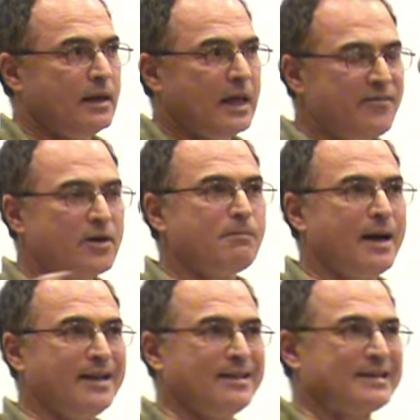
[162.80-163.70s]
Never
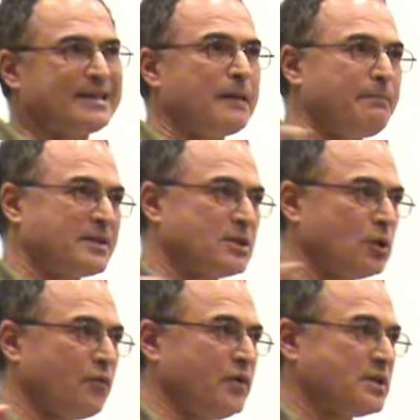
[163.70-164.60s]
mind the
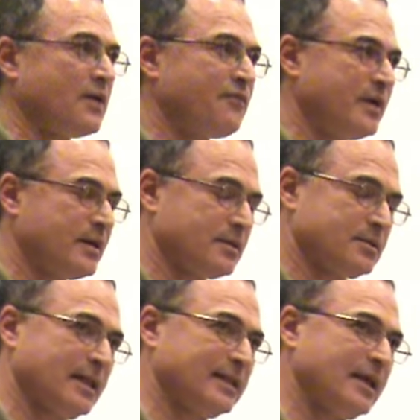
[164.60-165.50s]
10% official
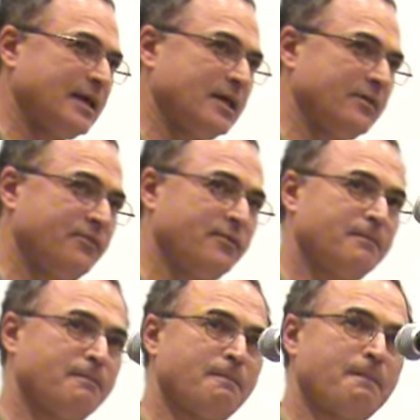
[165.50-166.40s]
figures that they give.
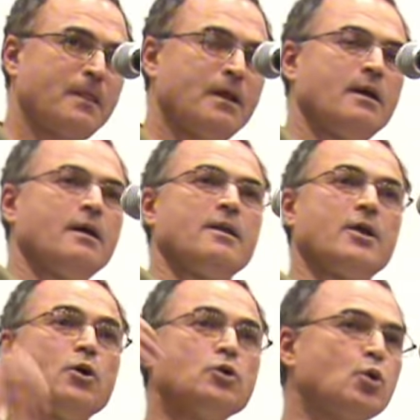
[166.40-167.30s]

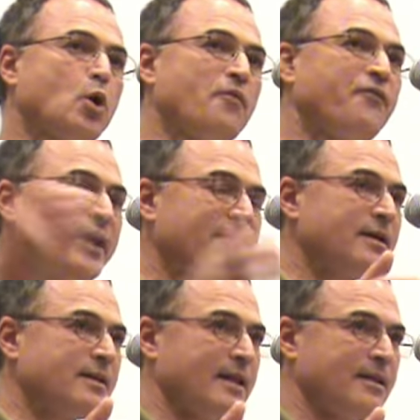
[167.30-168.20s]
They want to go
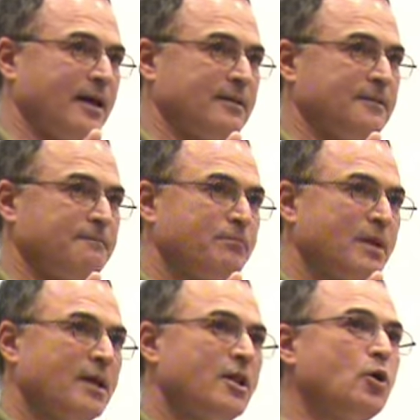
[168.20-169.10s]
further than that.
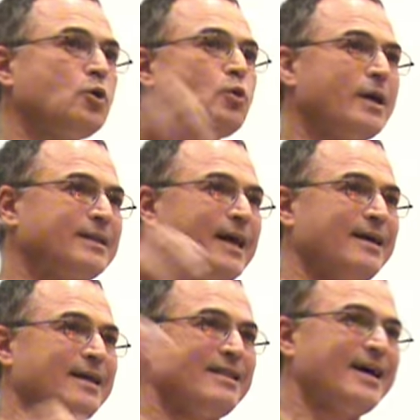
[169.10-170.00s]
They want to
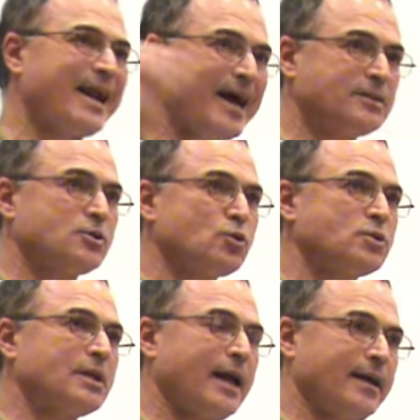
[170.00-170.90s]
attack the rights to
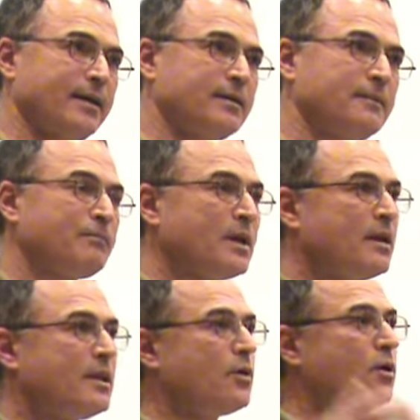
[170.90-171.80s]
strike.
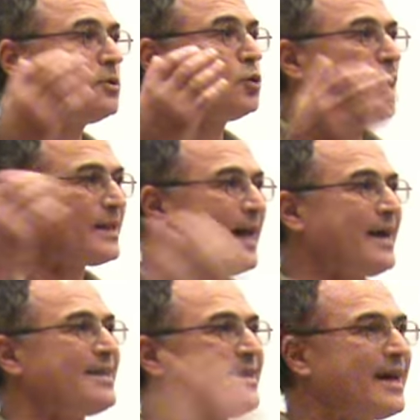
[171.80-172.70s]
They want to
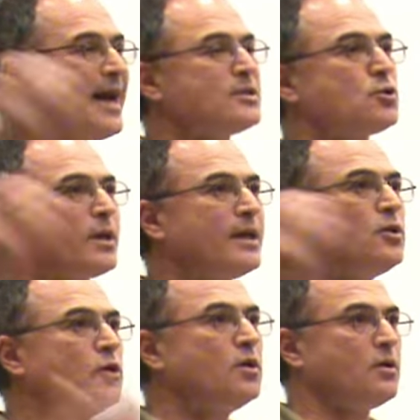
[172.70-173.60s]
attack the rights to
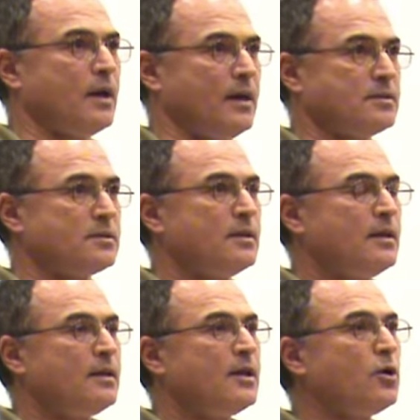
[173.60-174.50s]
get unionized.
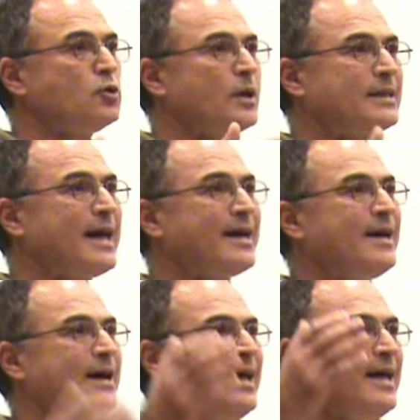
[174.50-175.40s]
They want to
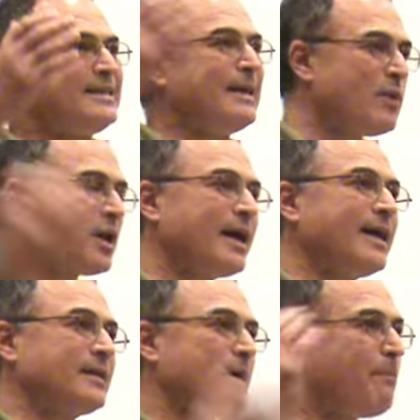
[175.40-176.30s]

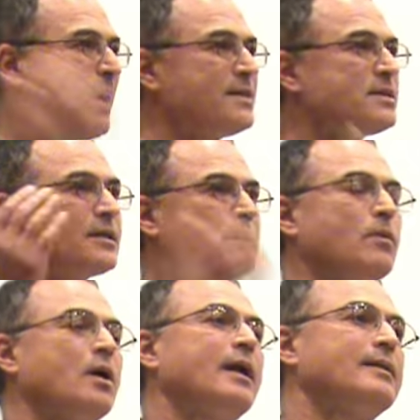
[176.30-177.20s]
attack basic
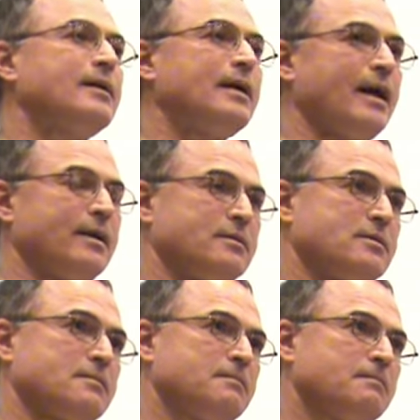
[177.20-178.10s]
democratic
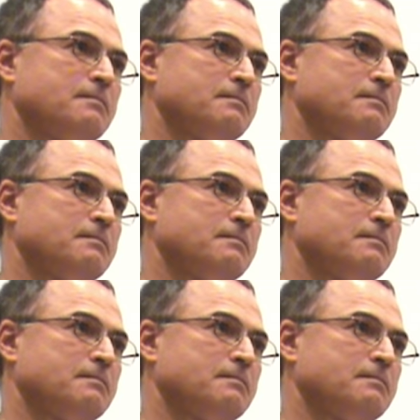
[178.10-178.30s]
rights.